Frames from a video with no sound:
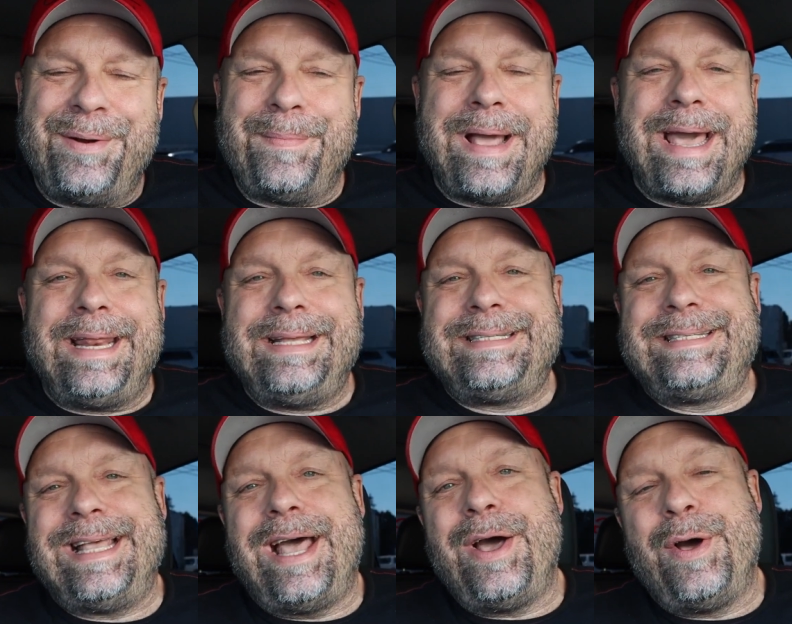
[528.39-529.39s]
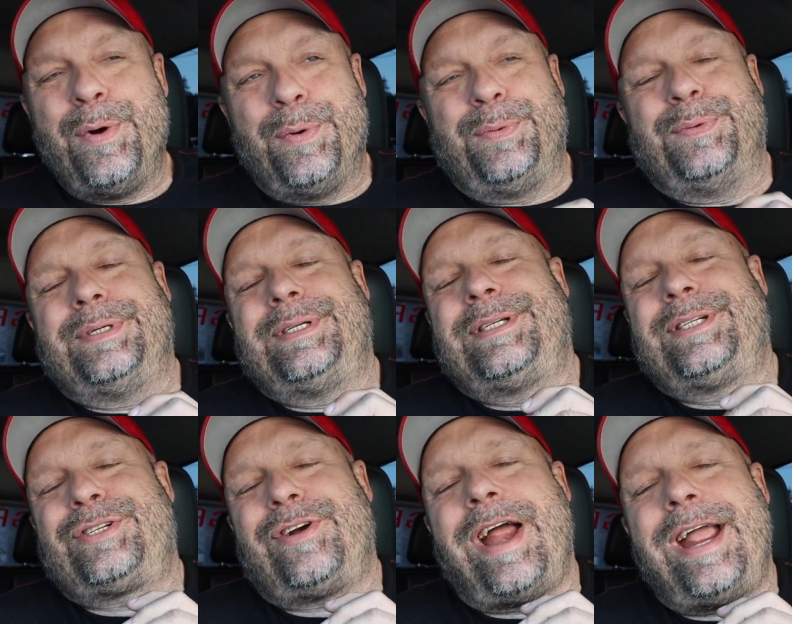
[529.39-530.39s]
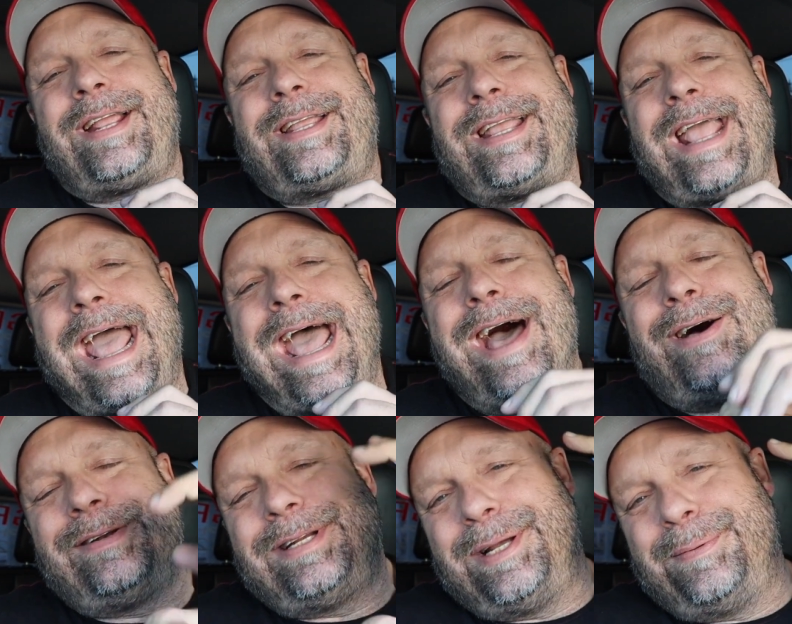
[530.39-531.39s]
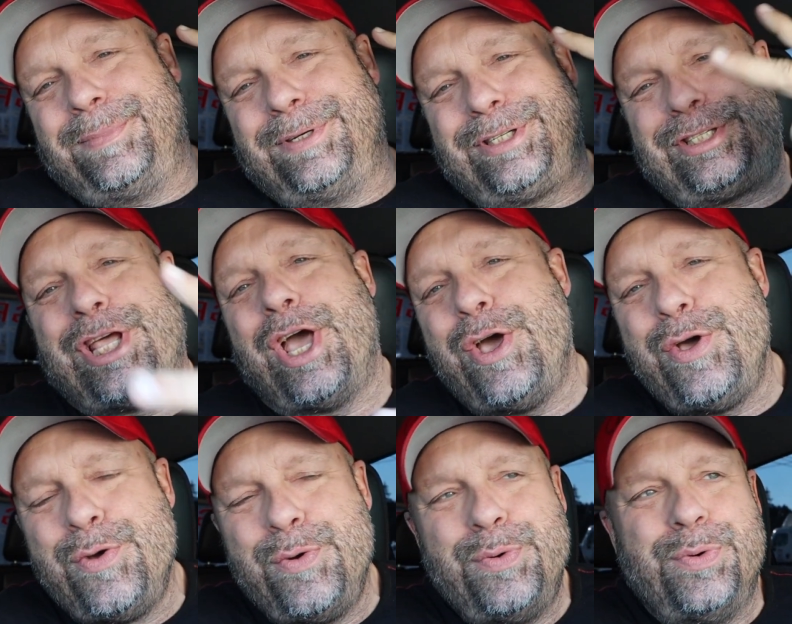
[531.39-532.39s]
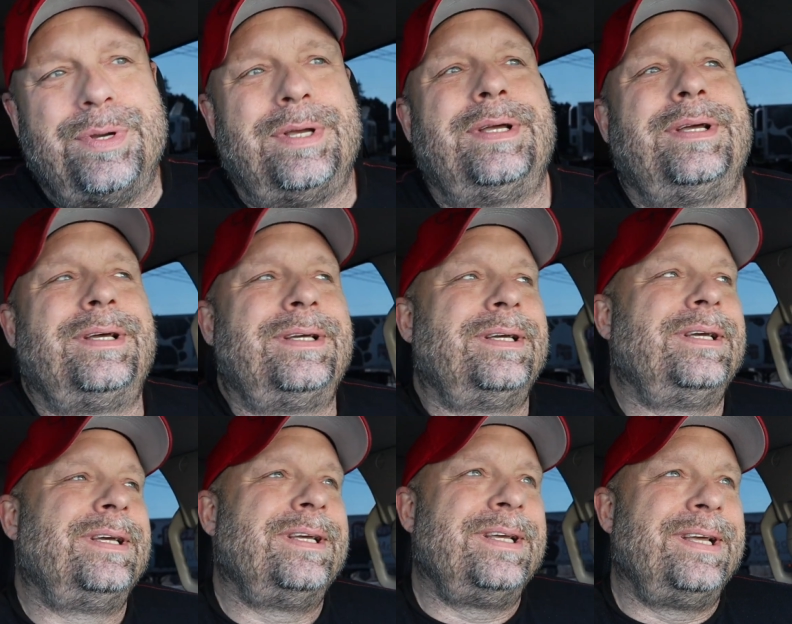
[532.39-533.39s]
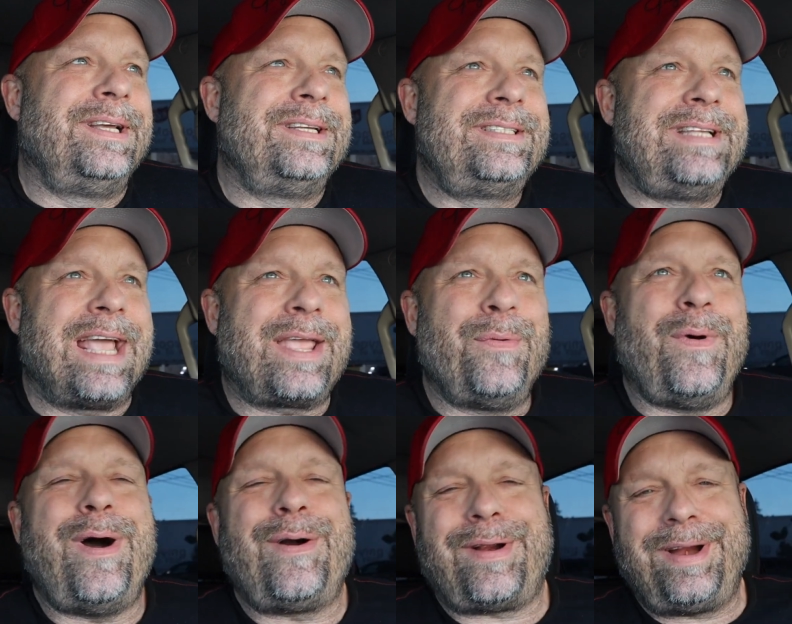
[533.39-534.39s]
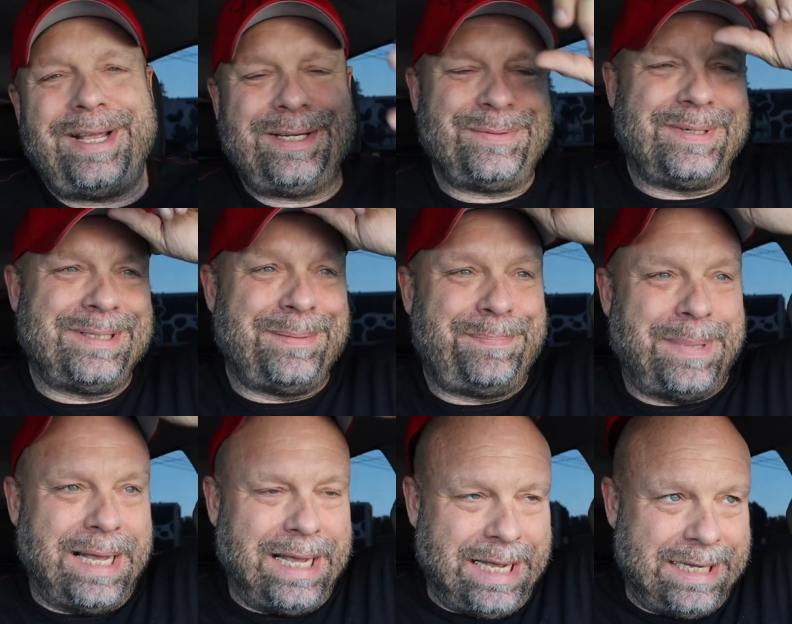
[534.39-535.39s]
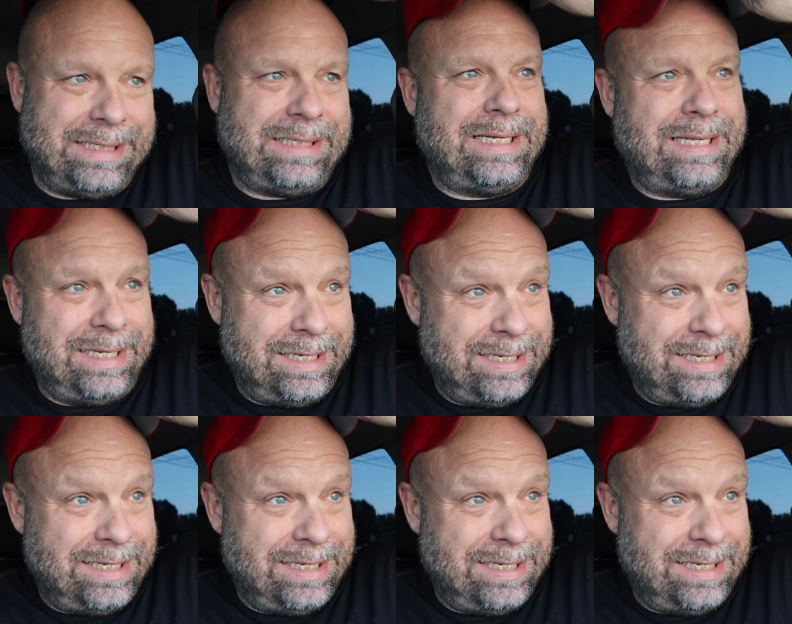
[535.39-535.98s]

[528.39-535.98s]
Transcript: everybody, so strike out number two. Second Walgreens was a bust.